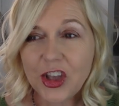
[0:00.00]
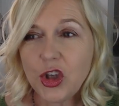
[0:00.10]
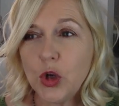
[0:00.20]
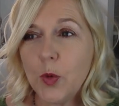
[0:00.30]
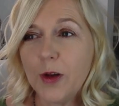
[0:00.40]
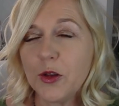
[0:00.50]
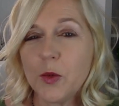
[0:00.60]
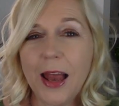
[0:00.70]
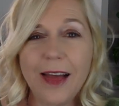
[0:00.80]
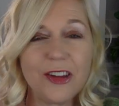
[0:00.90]
You
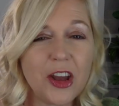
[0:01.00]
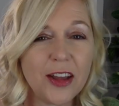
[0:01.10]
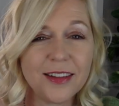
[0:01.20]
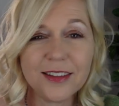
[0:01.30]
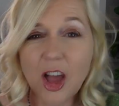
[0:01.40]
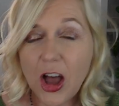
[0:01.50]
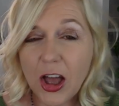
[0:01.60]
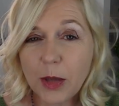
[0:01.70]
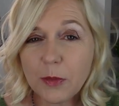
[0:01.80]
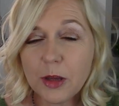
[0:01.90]
both will have a nice
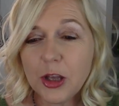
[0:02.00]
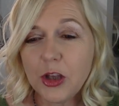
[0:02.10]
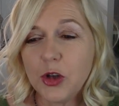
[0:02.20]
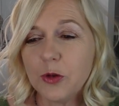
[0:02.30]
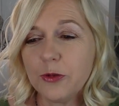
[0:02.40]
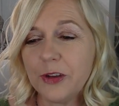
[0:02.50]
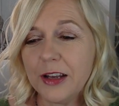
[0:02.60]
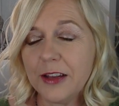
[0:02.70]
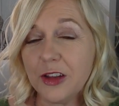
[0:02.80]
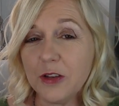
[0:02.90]
time. You'll
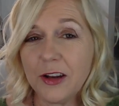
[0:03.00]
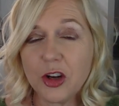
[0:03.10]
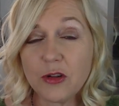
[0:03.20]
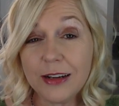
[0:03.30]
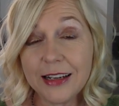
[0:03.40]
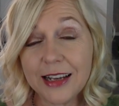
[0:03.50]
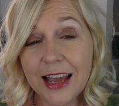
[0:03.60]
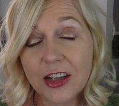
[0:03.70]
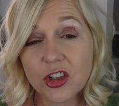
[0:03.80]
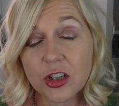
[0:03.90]
feel that you've had a great
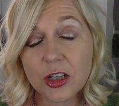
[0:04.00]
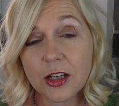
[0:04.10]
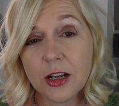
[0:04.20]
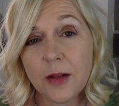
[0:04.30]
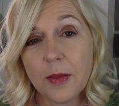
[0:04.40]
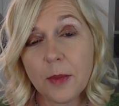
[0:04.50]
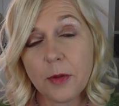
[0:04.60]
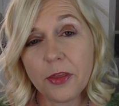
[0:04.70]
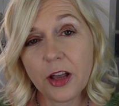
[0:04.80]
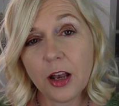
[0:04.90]
connection,
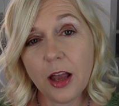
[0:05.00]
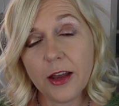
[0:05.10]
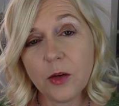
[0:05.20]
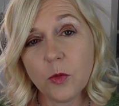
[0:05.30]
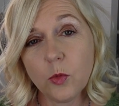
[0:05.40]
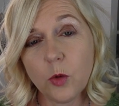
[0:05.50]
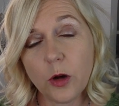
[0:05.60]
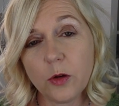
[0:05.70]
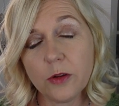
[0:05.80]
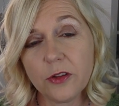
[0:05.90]
but the client
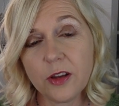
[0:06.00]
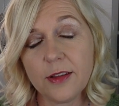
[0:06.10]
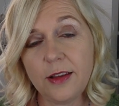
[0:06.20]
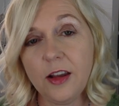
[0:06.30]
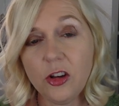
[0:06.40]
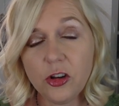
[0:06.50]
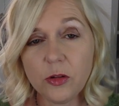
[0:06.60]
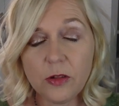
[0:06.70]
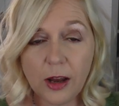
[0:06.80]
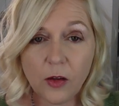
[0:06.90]
won't have
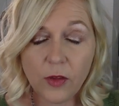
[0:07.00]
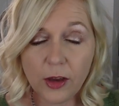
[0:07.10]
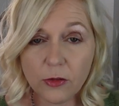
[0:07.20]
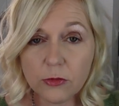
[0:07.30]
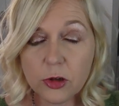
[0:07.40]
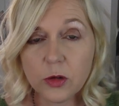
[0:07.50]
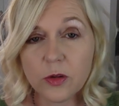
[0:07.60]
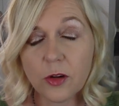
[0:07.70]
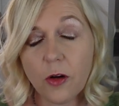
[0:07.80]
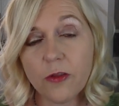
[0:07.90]
continued down that
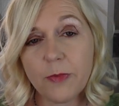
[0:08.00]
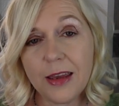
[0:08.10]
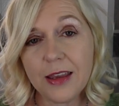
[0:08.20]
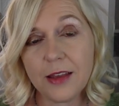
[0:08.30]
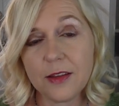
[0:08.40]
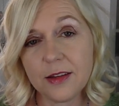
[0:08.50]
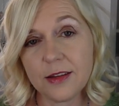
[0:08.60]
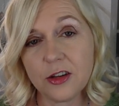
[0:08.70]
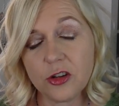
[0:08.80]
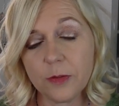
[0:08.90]
route of making the
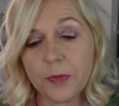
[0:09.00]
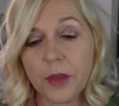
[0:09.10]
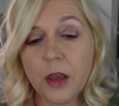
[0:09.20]
decision.